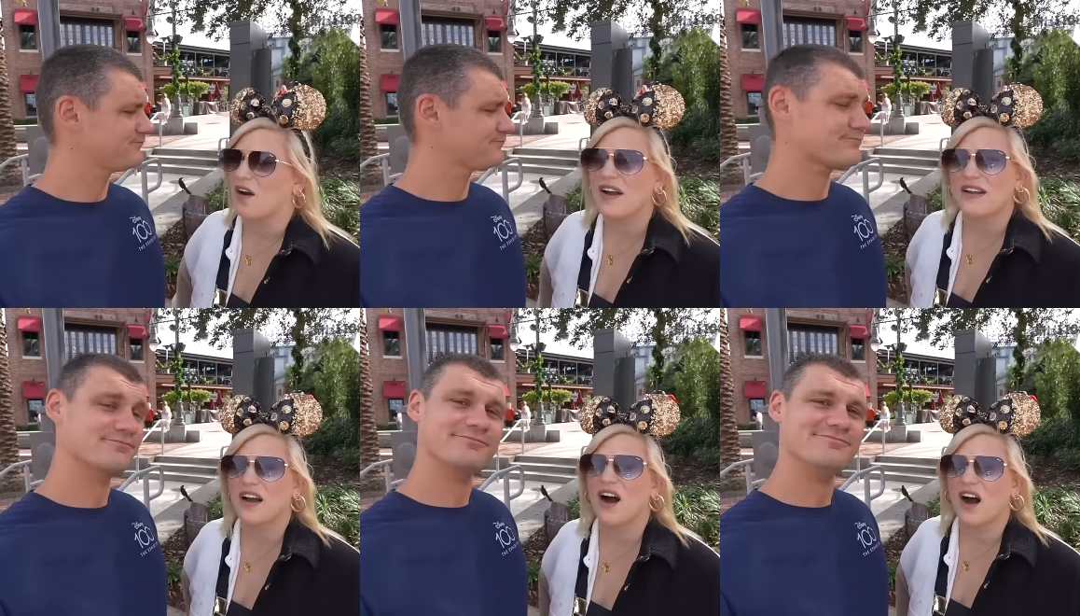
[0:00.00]
Speaker 1: All
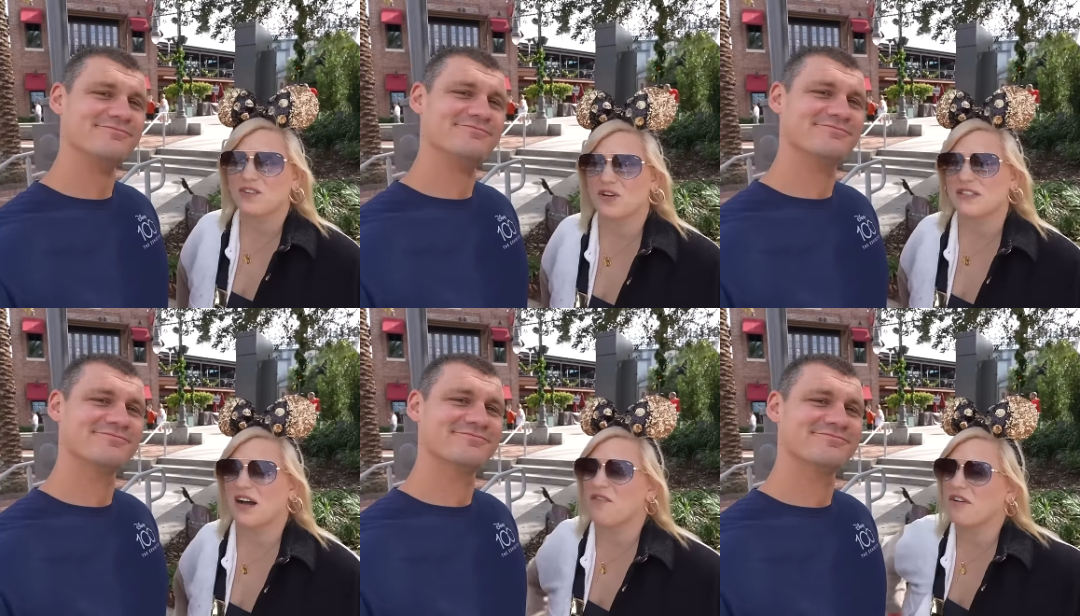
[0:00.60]
right,
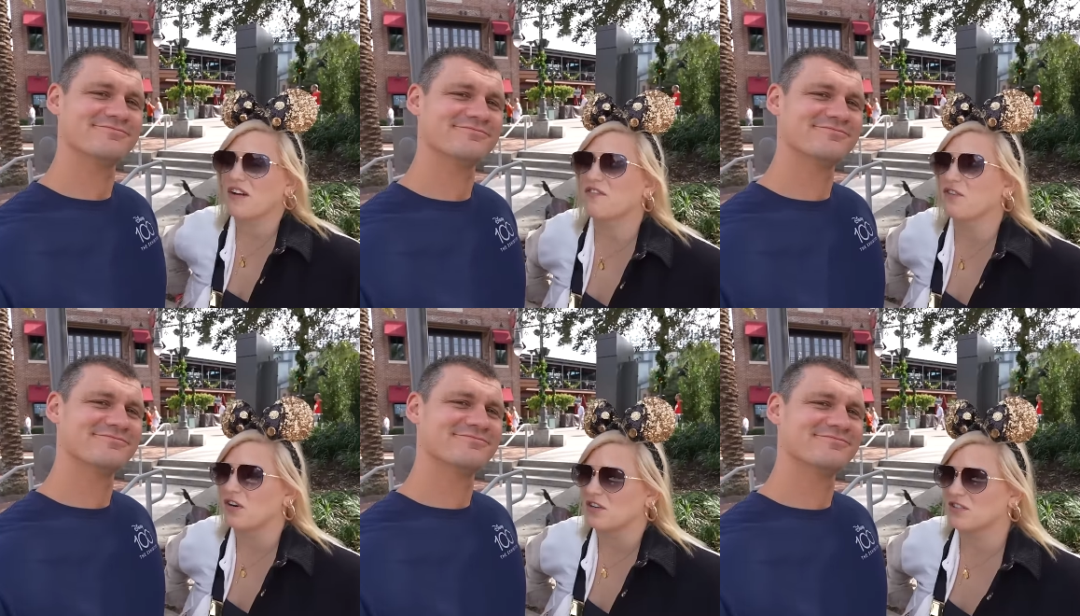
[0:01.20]
entrees now. I'm very
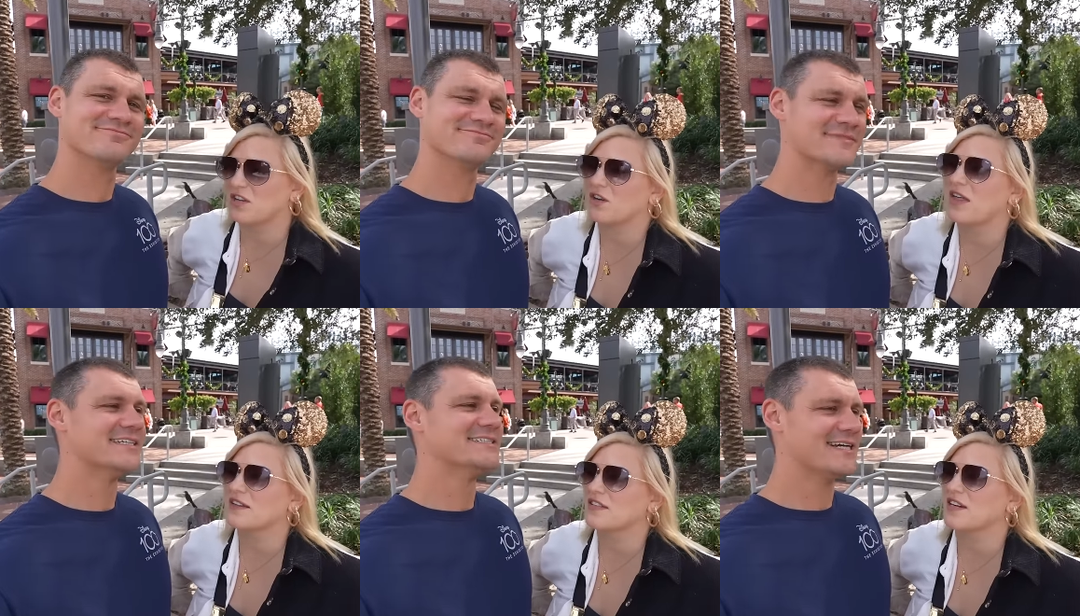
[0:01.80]
full,
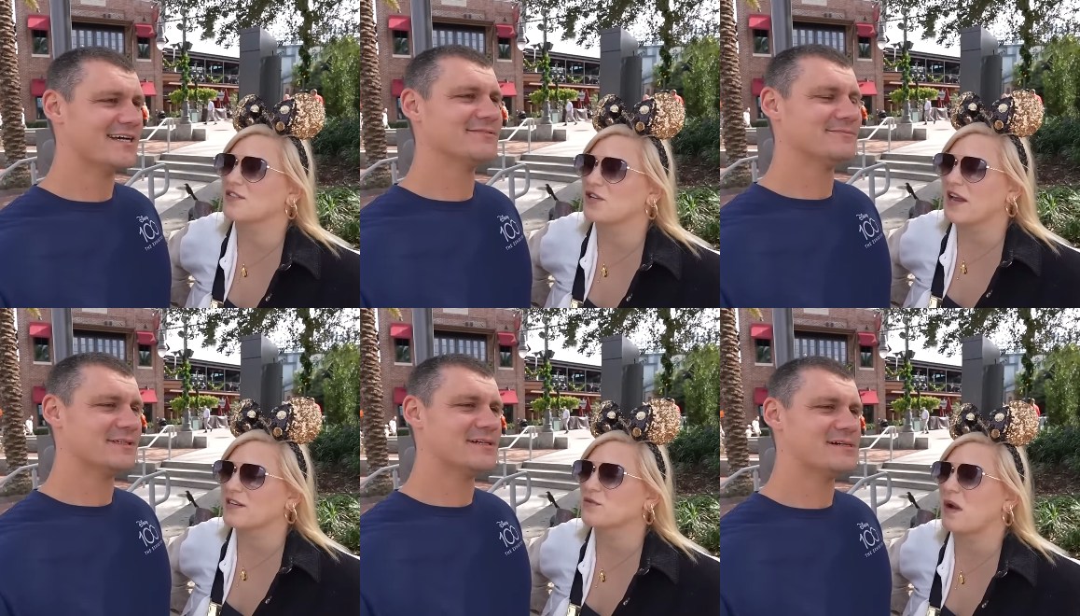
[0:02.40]
so that's going
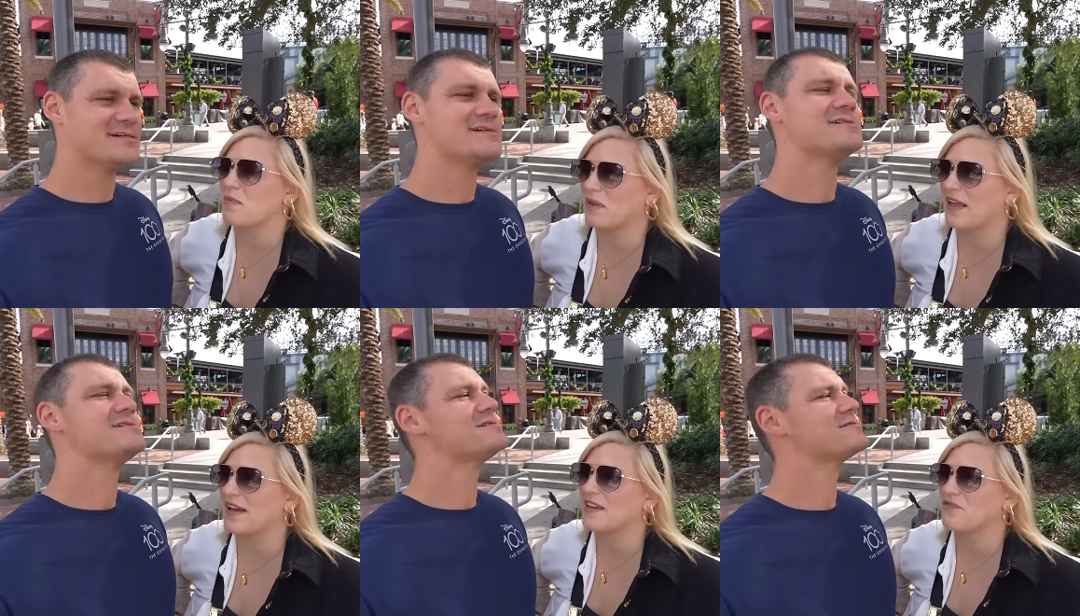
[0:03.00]
to change my
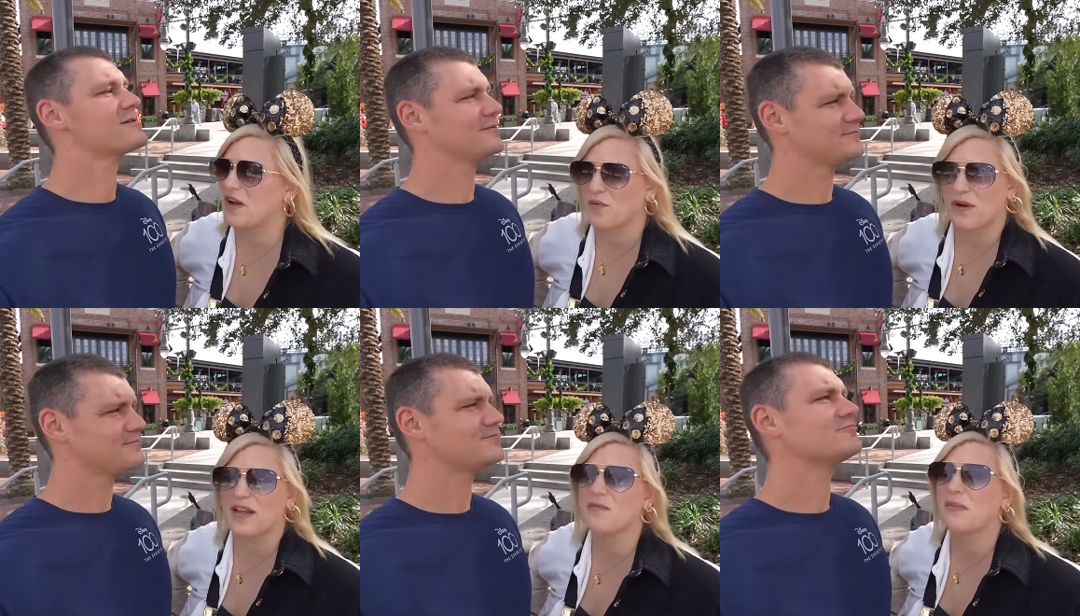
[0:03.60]
plan if
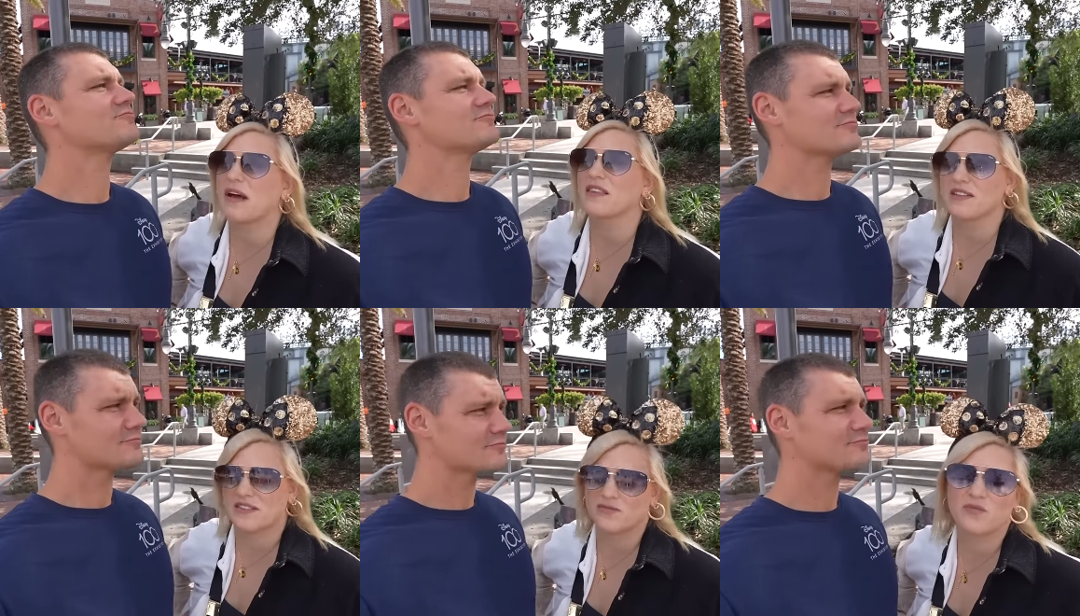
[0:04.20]
I win,
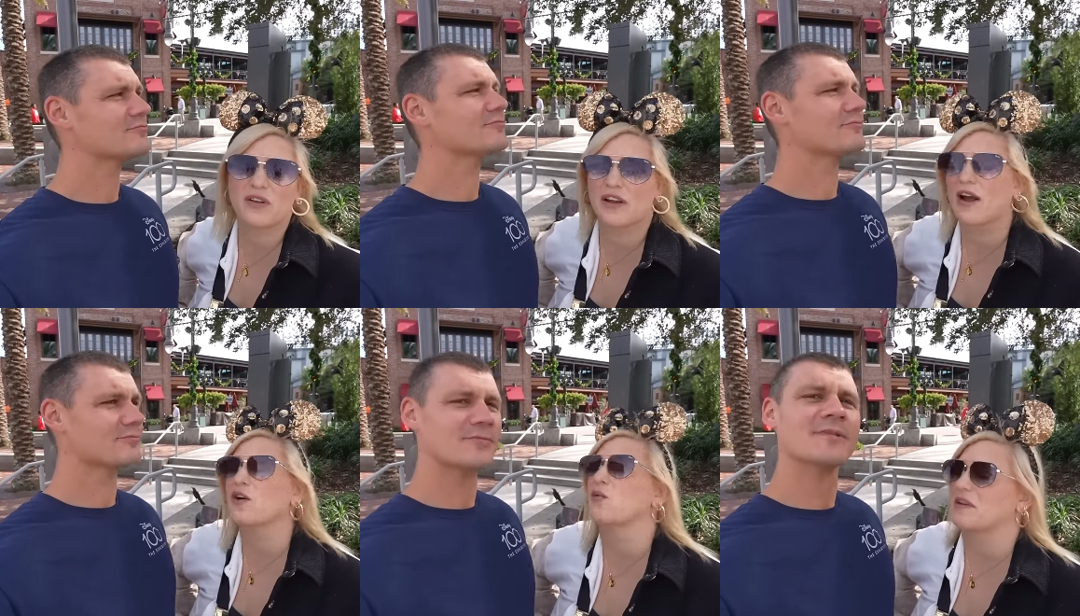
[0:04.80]
but let's
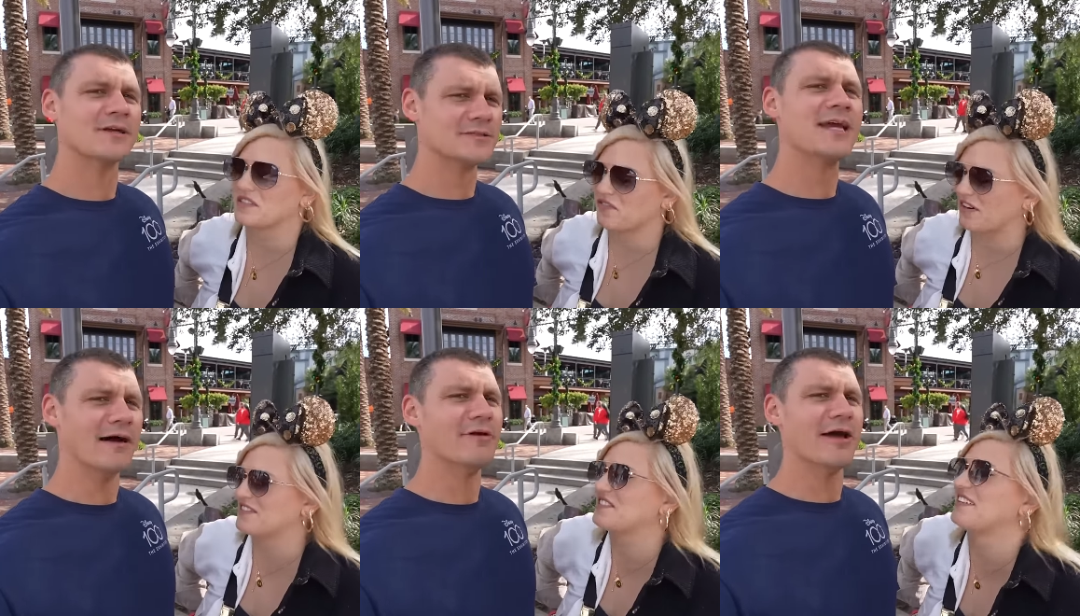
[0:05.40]
figure out who wins
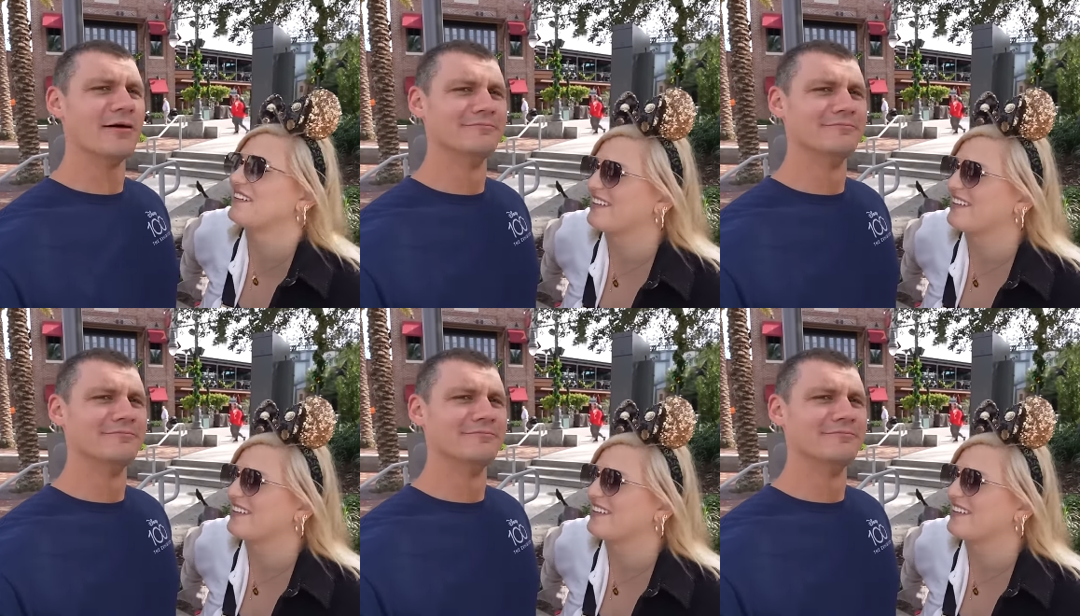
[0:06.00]
first.